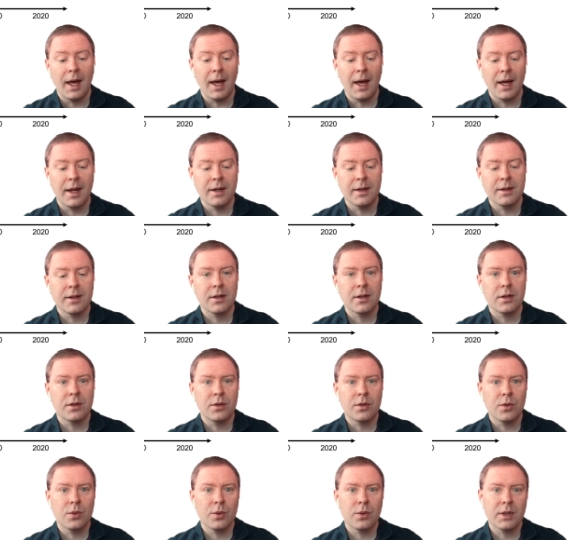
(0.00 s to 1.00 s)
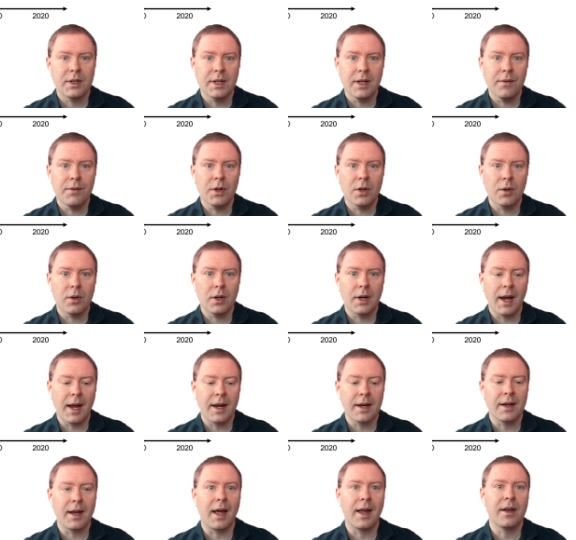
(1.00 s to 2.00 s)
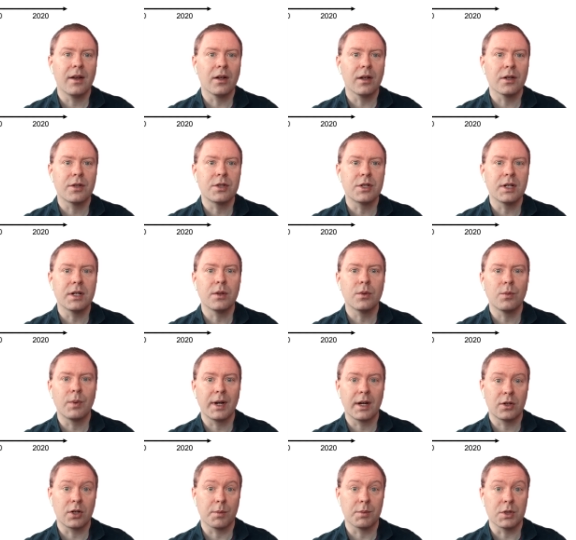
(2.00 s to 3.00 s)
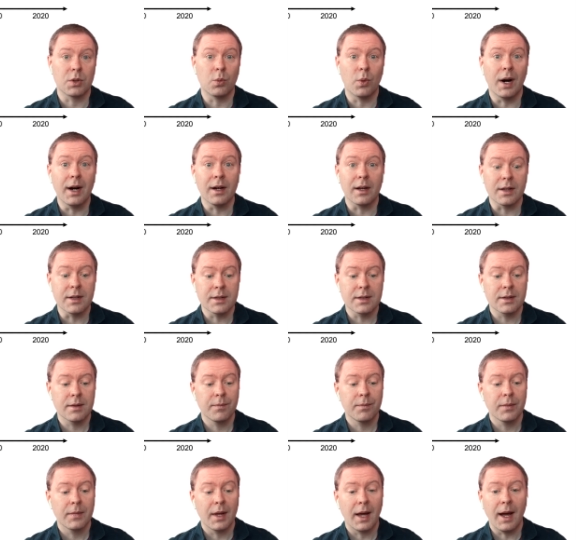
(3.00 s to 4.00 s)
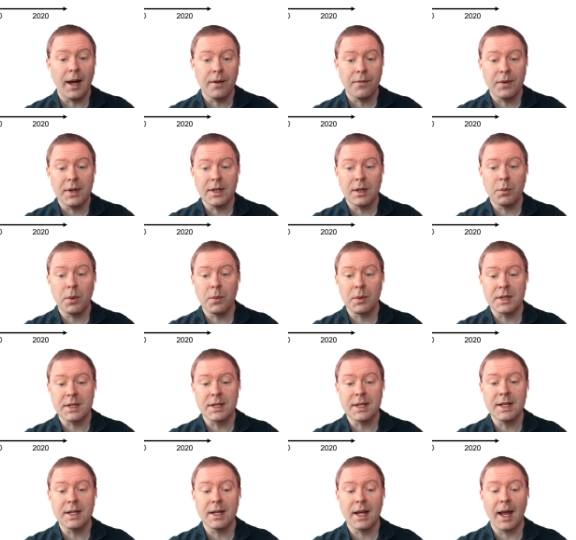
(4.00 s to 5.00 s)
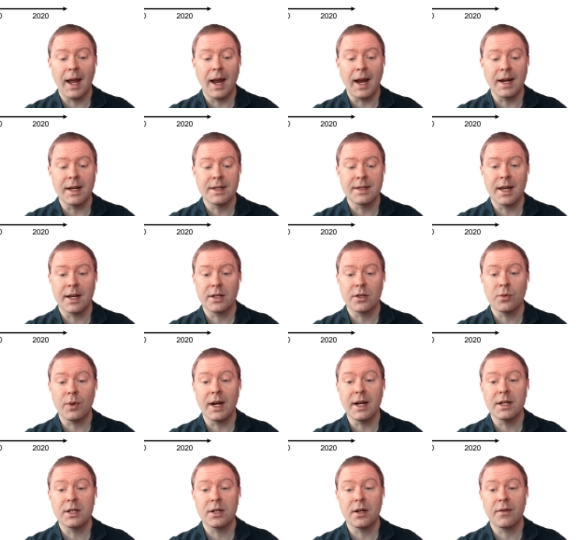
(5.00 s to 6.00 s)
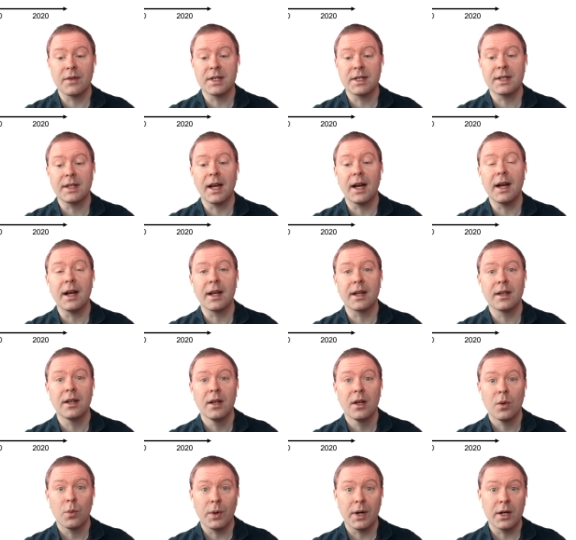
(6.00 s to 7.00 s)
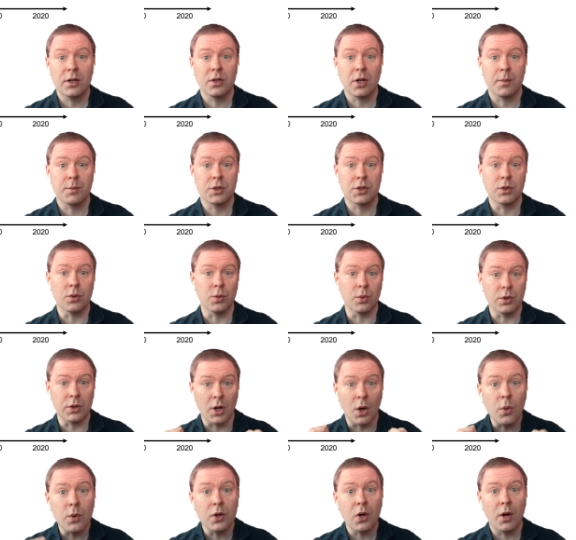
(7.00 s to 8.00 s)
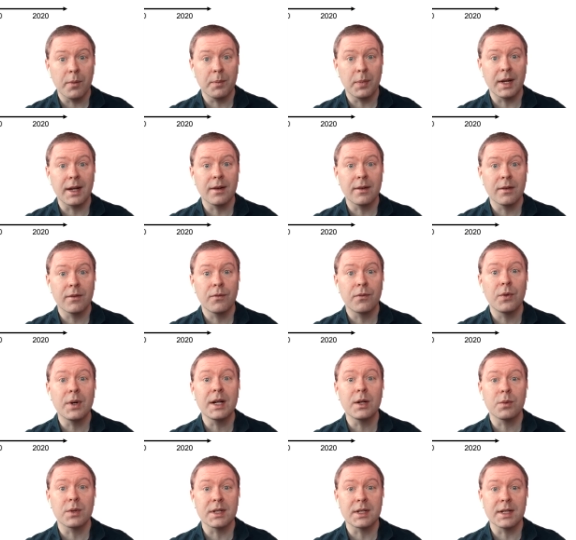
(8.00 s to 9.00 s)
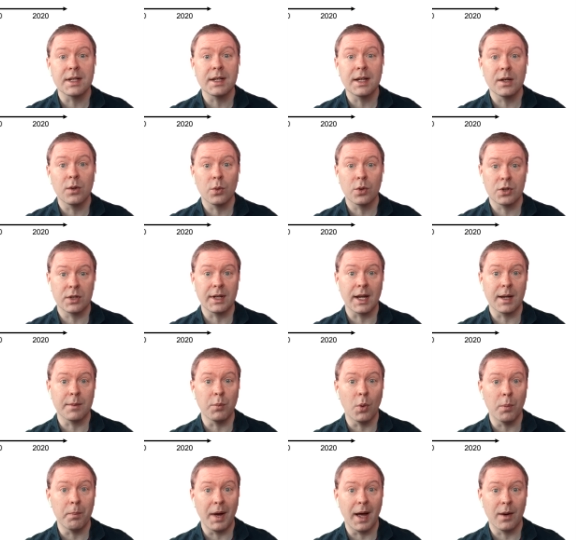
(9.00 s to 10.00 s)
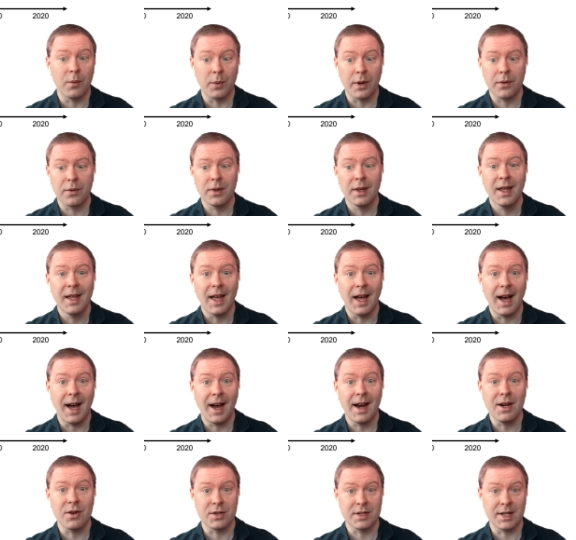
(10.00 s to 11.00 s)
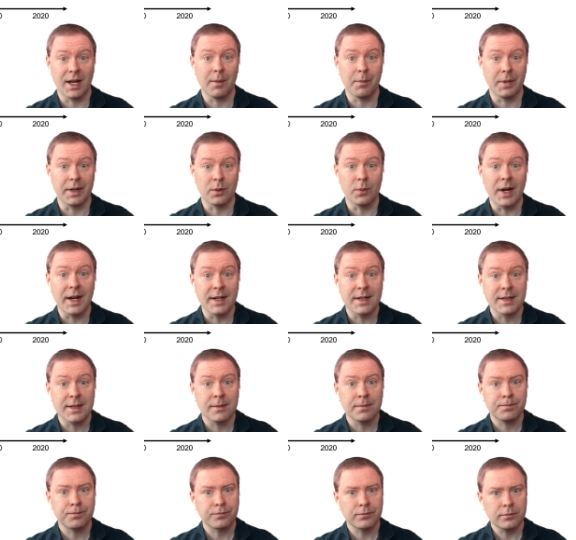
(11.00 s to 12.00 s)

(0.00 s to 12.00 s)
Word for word: And to give you an analogy when it comes to wireless, I think that we will see a saturation of this kind when it comes to going up in frequency in order to get more bandwidth, a higher sampling rate,